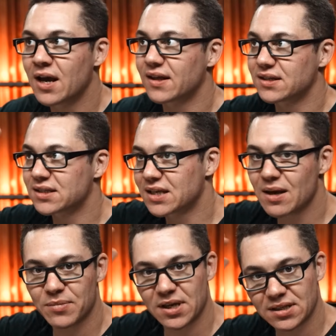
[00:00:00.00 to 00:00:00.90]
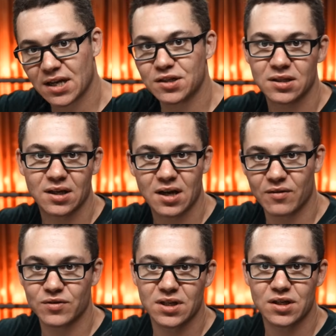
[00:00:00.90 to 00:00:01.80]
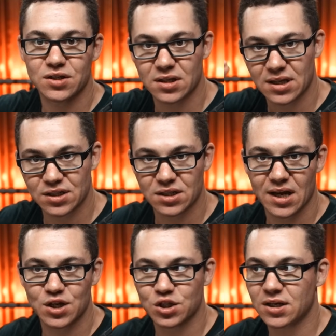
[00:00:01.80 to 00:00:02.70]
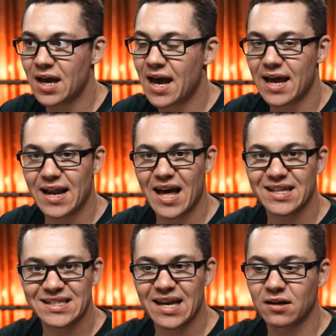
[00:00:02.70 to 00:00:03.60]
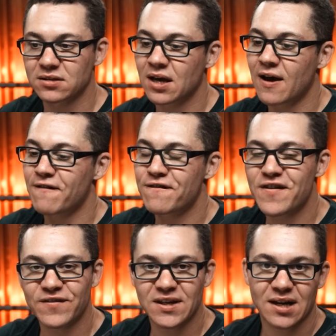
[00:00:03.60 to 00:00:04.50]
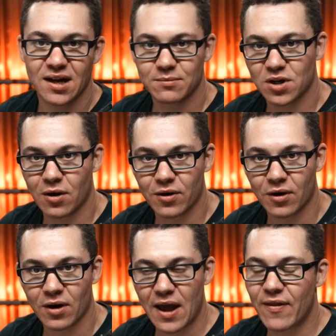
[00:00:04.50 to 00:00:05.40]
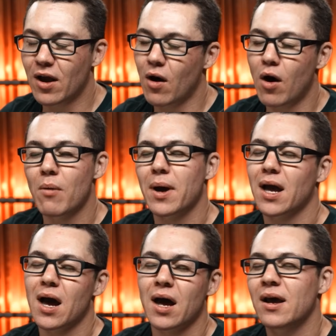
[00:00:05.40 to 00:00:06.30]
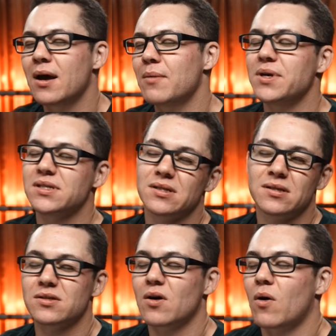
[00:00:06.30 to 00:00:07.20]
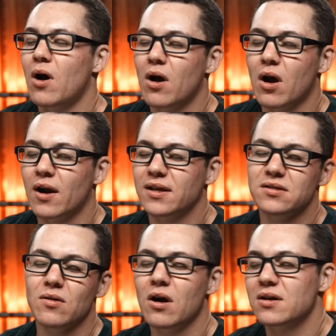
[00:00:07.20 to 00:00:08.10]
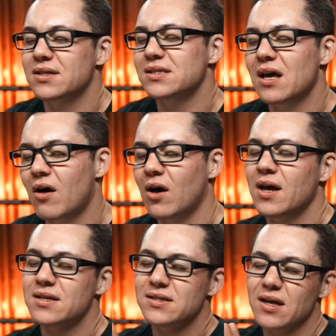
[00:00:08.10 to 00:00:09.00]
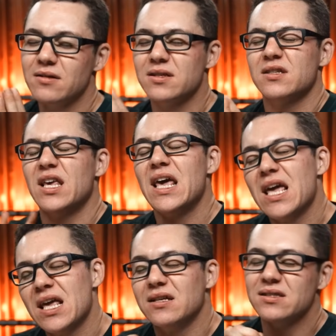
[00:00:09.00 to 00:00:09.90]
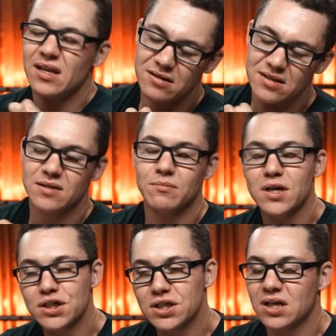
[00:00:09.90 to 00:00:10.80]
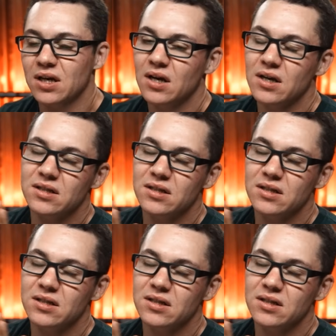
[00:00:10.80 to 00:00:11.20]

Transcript: They skip the attention, the conversation, and the education, and now the sale's 50 times harder, and they go, oh my God, business is so hard. It's so hard to sell. Sales is icky. Sales is mushy.